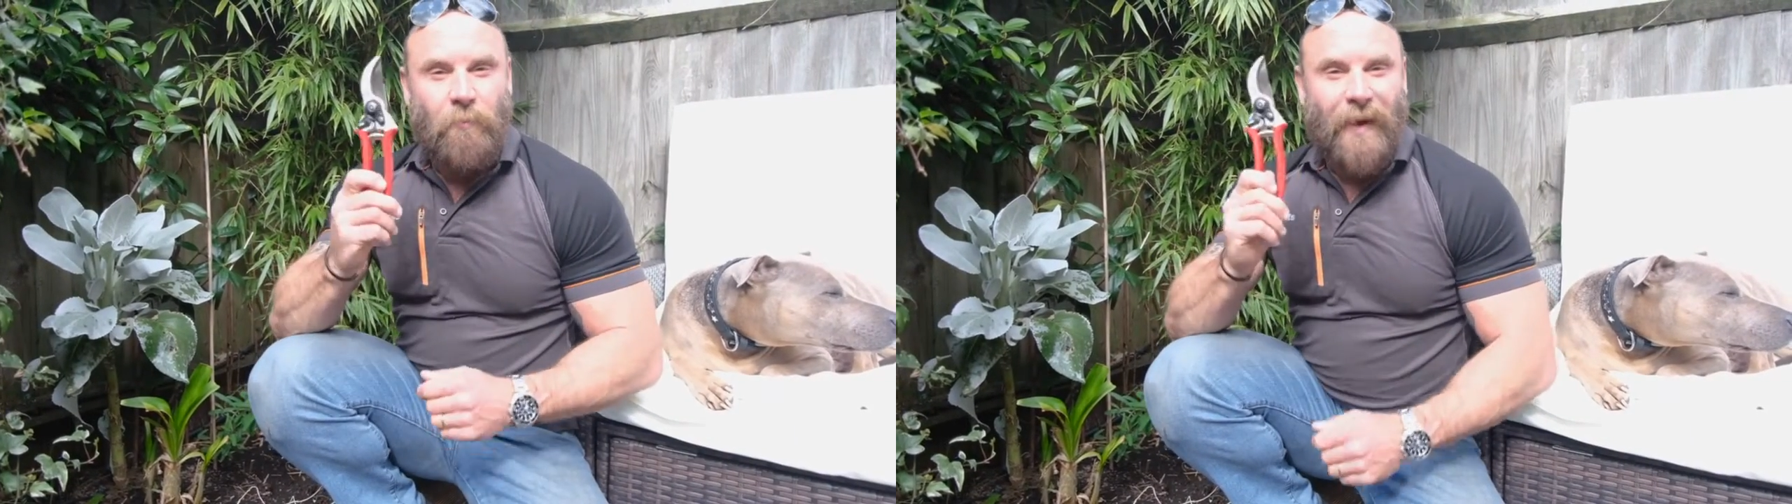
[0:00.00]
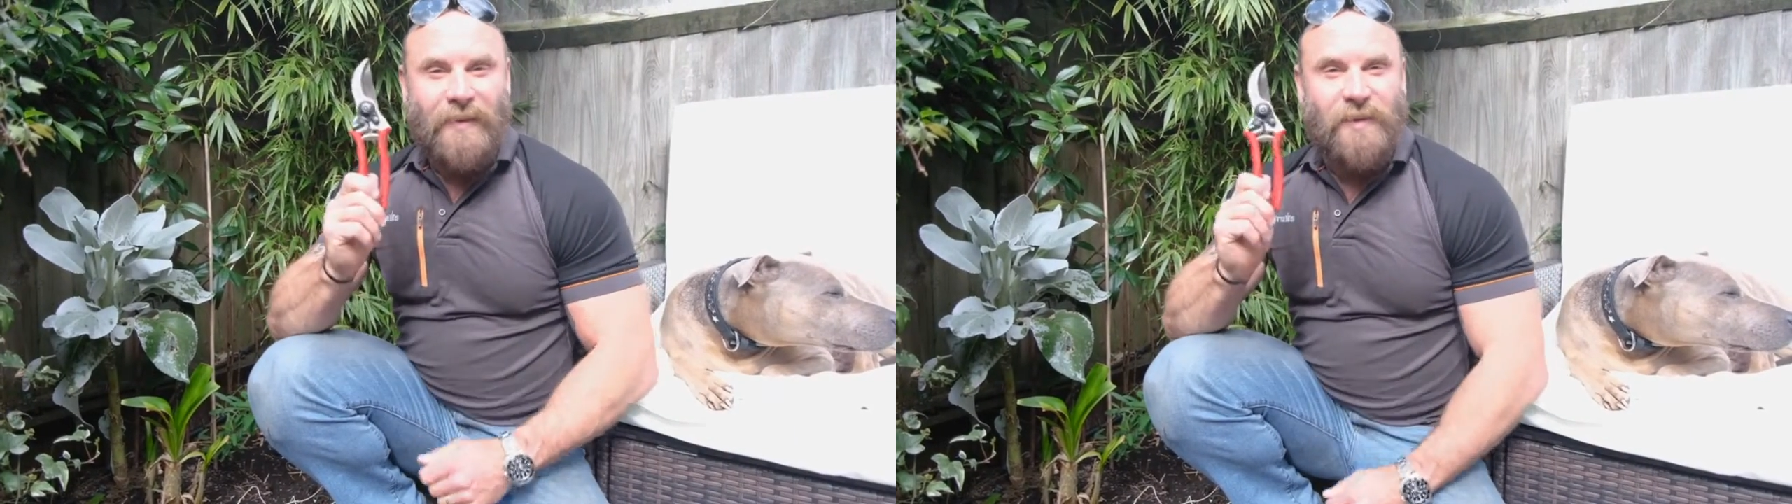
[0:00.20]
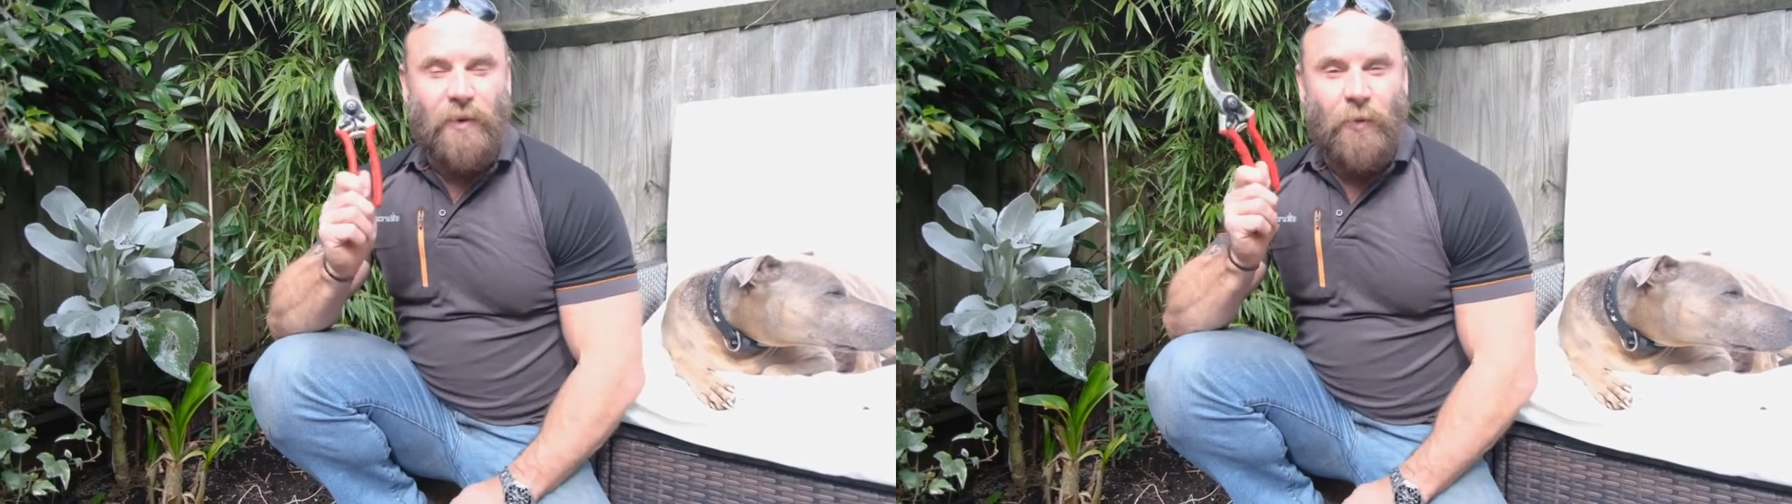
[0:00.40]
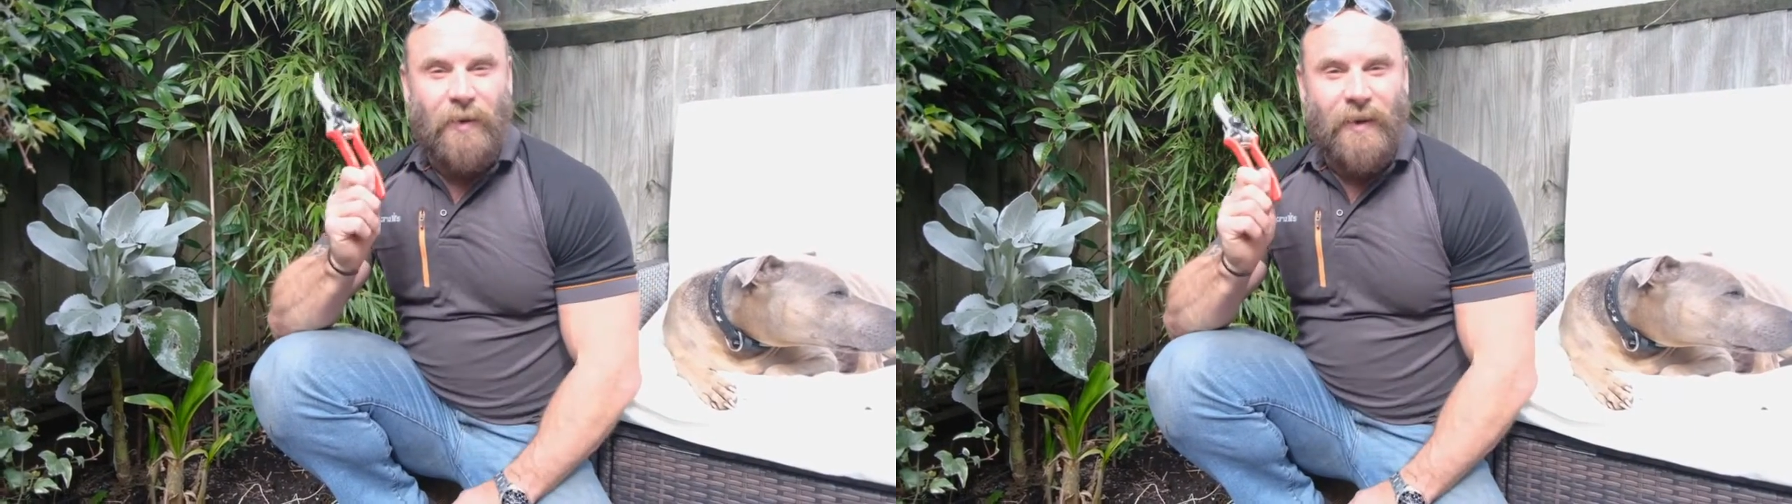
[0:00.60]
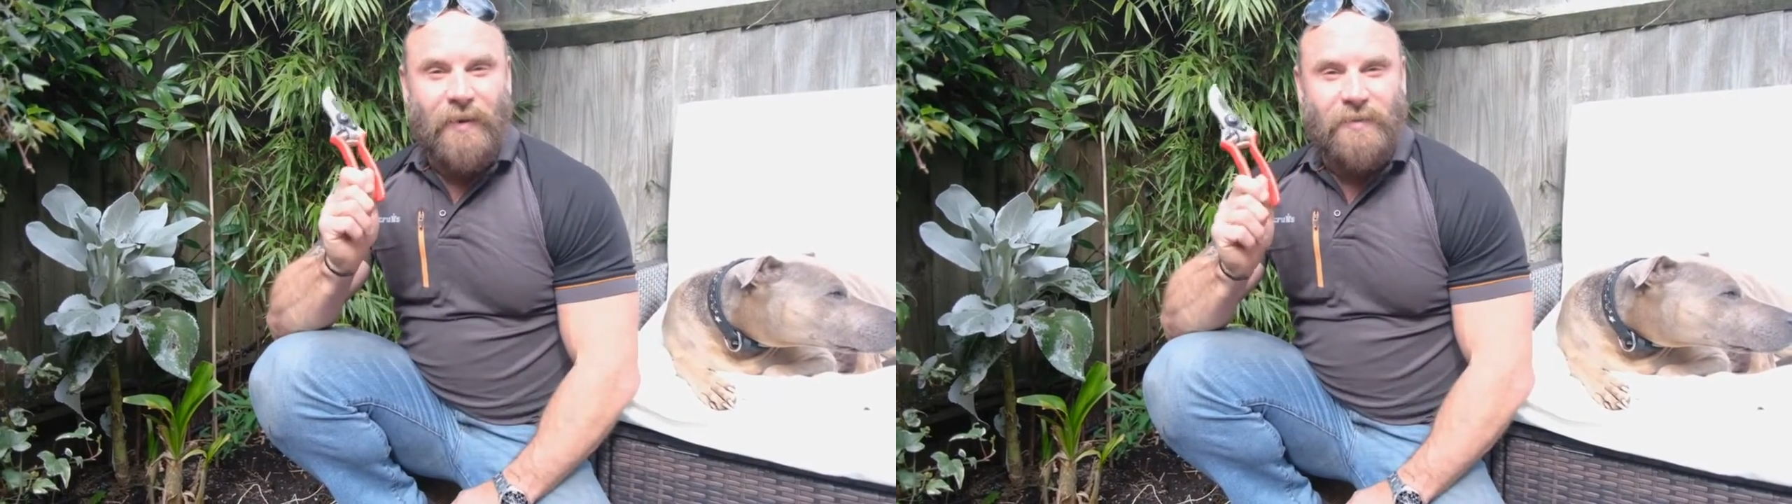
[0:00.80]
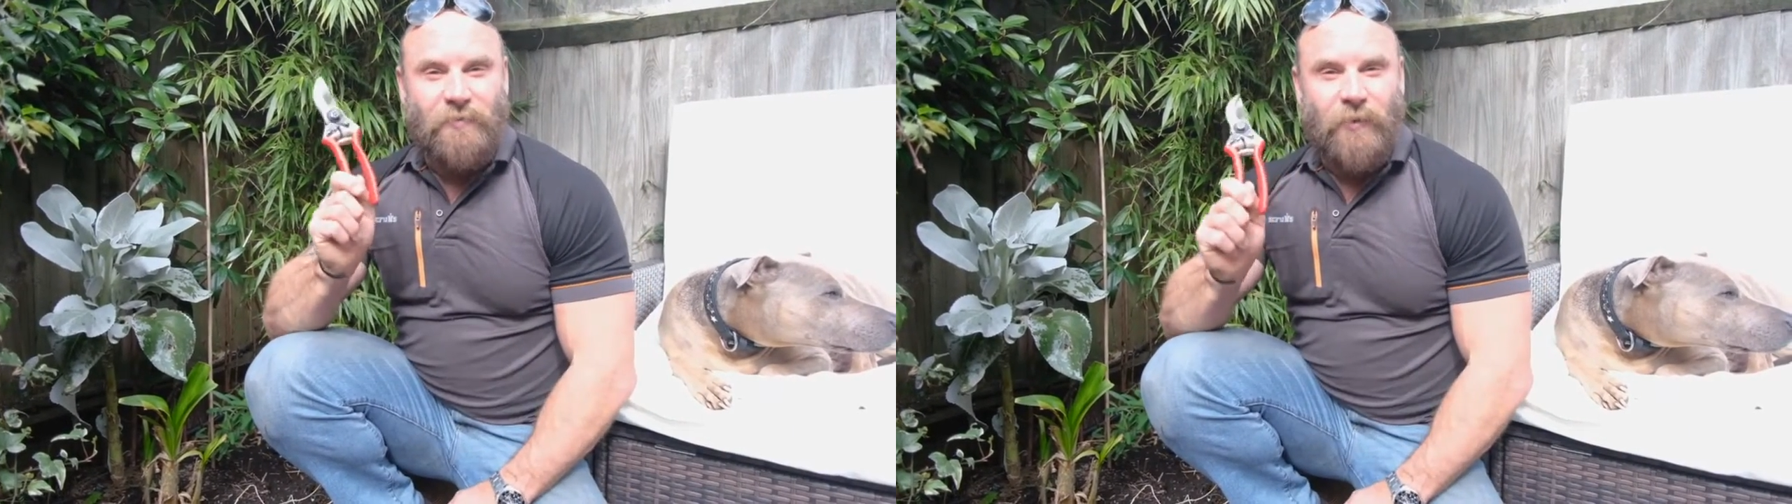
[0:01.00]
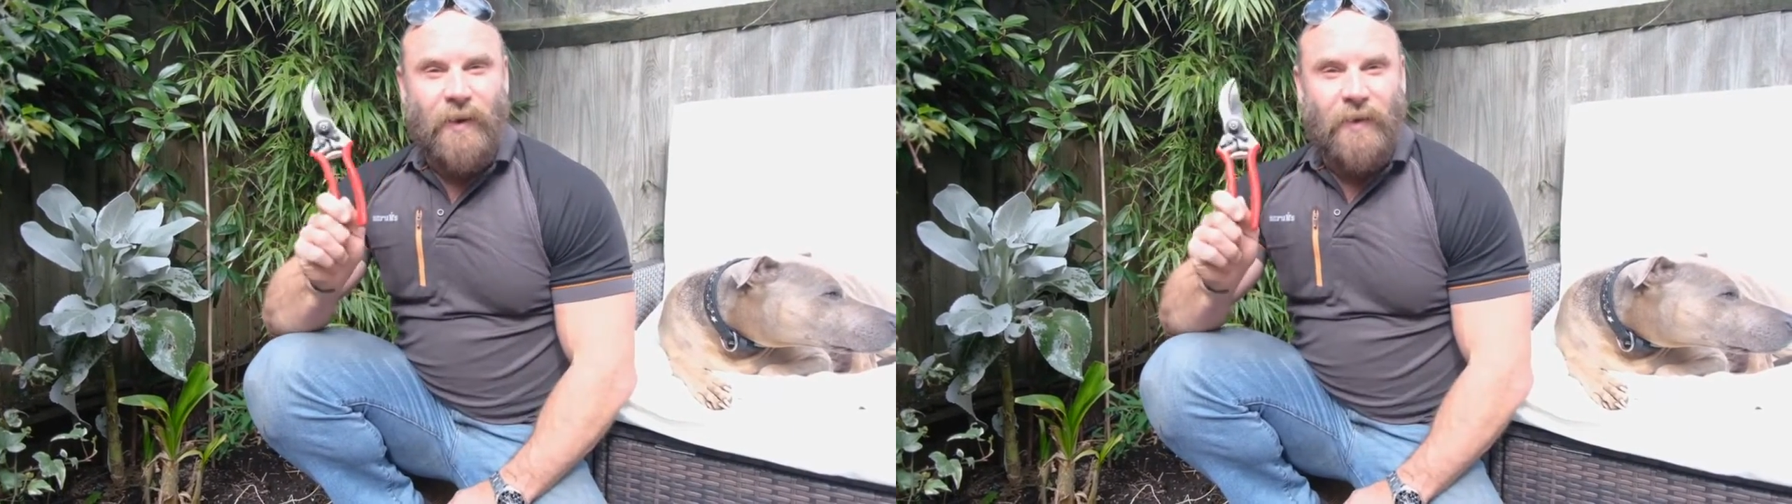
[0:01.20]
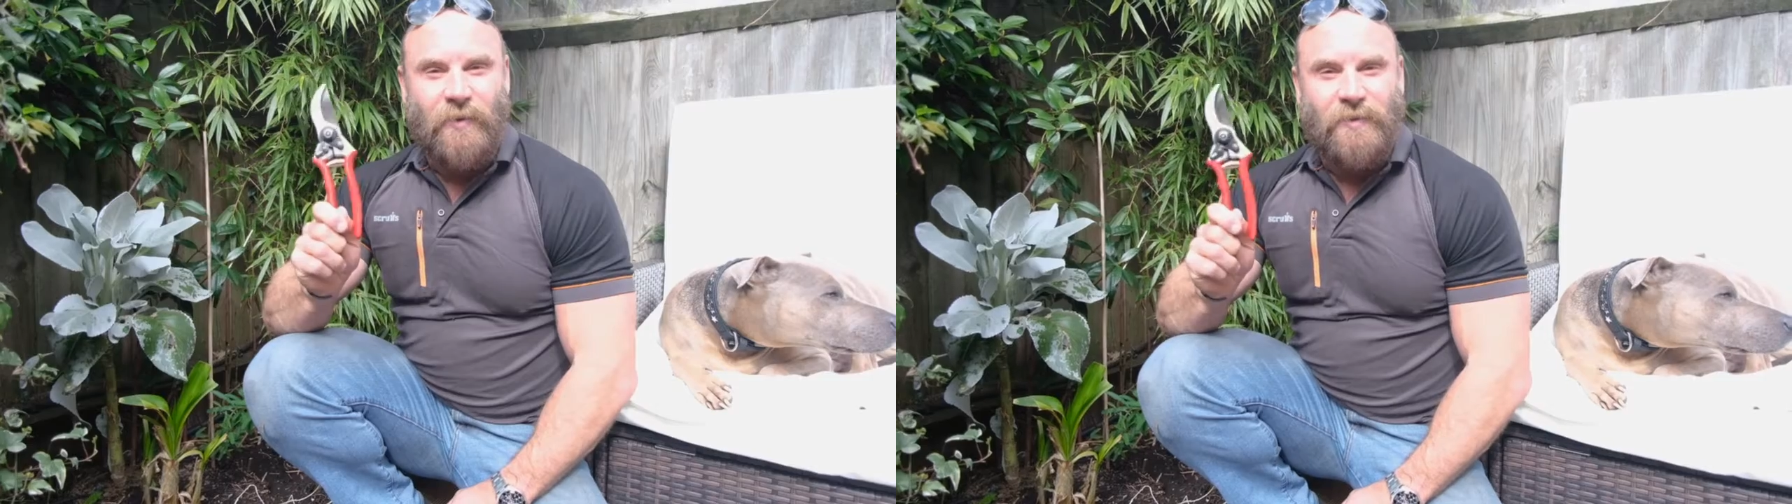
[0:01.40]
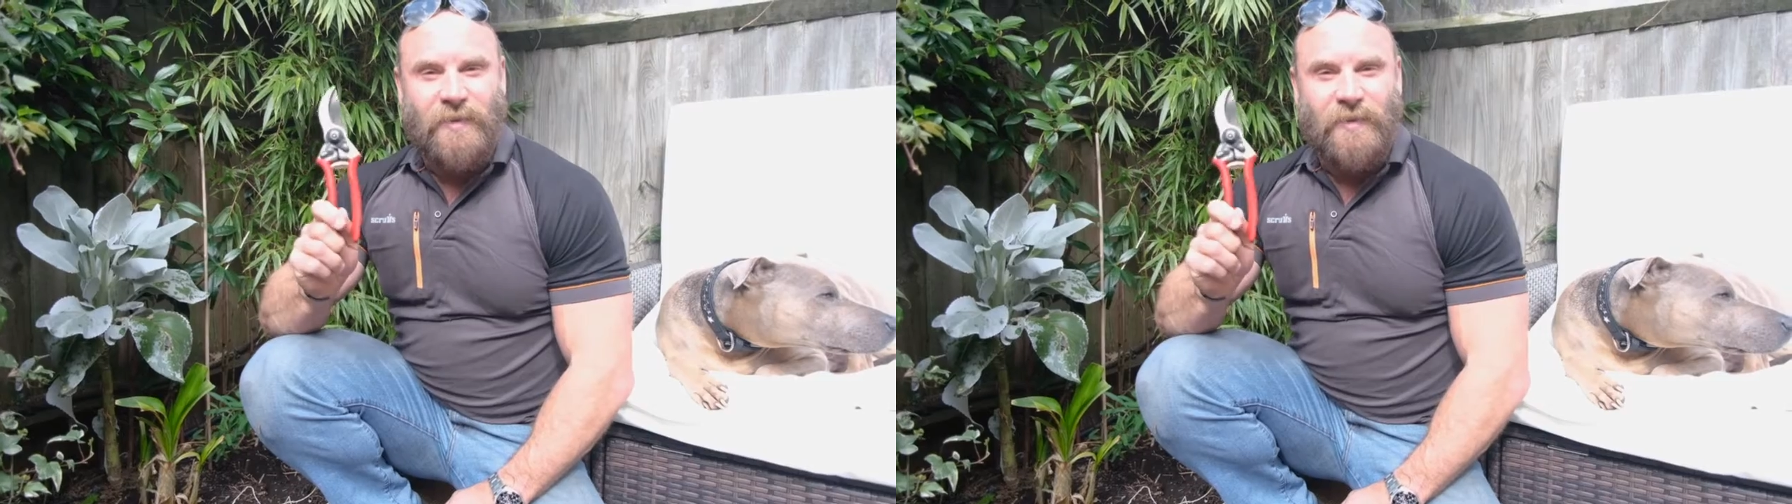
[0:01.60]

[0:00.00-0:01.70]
basically all you need is a really good